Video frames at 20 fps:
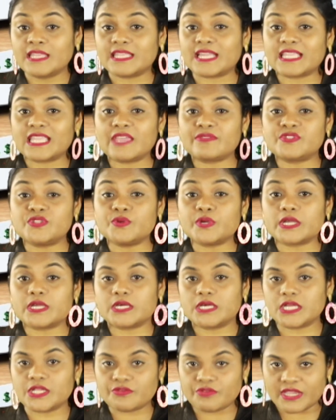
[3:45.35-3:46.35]
that gives you a
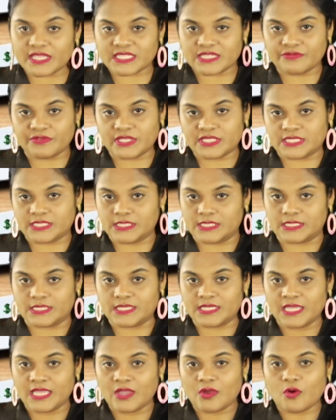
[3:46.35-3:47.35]
good rate of return
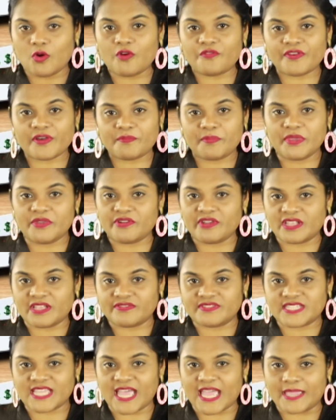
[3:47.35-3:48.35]
over a period
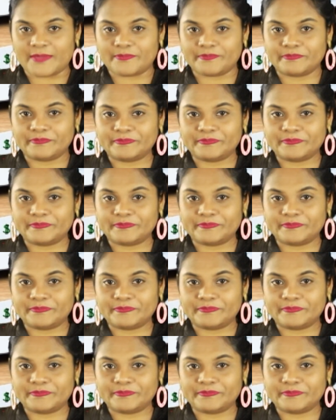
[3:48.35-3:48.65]
of time.